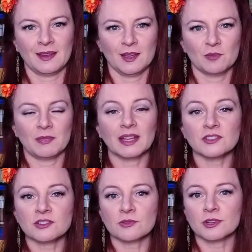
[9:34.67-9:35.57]

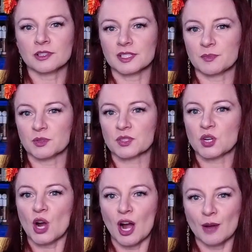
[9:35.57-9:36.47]
Mandarin oil is most
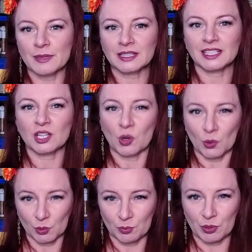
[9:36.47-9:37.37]
commonly
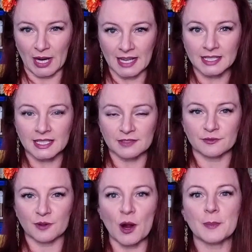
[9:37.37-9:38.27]
cold pressed
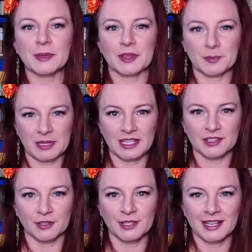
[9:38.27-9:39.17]
from the
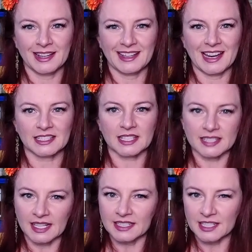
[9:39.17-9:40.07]
peel and has a
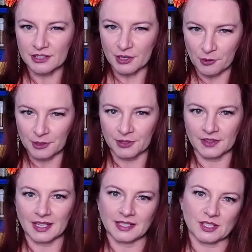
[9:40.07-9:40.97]
secondary oil
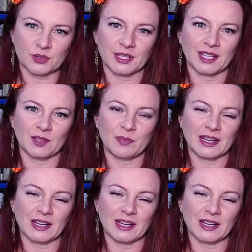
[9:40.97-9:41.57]
that is created by